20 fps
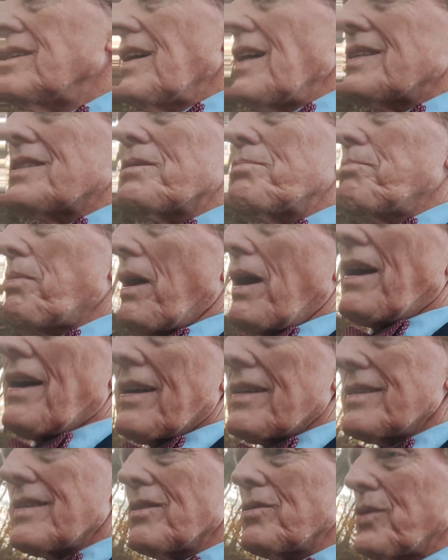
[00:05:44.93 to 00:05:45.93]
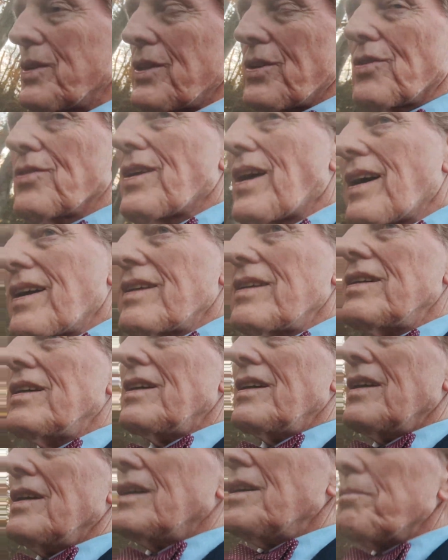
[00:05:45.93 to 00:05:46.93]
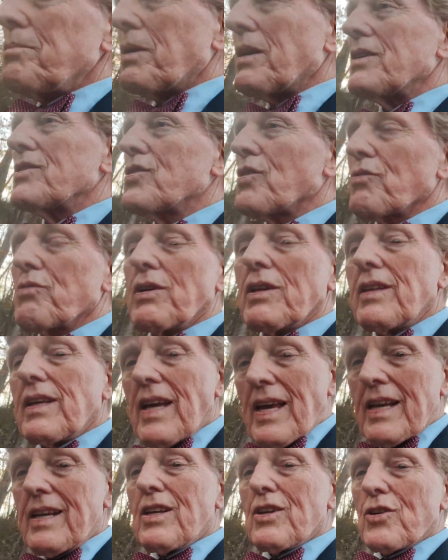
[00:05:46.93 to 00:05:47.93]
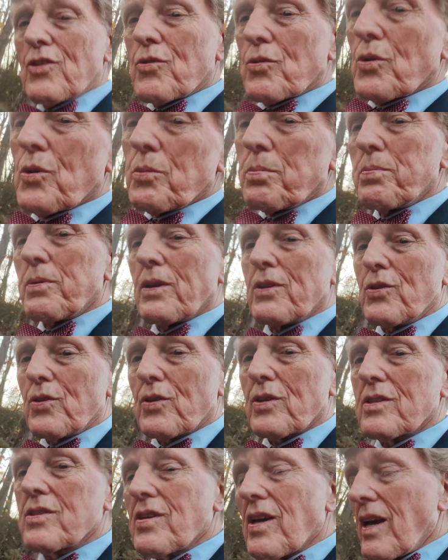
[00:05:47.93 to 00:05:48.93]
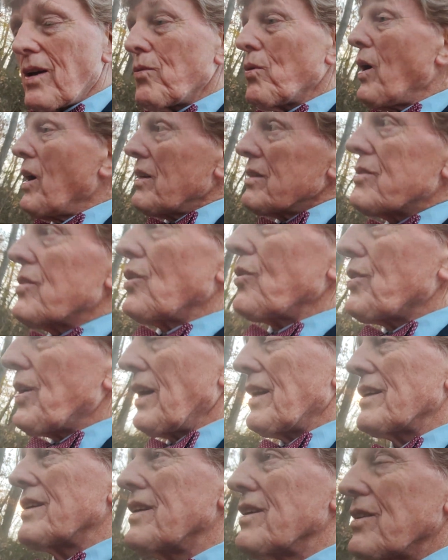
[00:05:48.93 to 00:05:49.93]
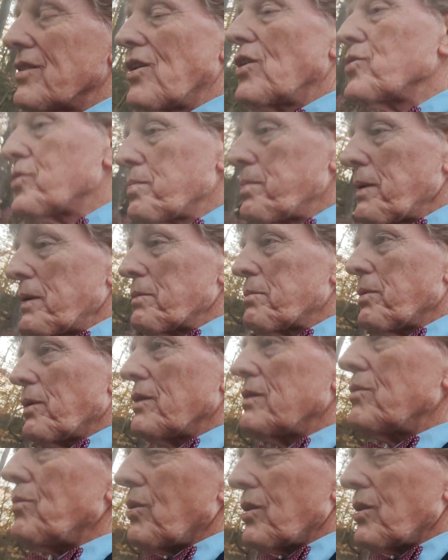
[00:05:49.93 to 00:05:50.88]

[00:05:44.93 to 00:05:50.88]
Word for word: That's bad, we know that. But is there really any group that you could say, well, it's okay to kill those people?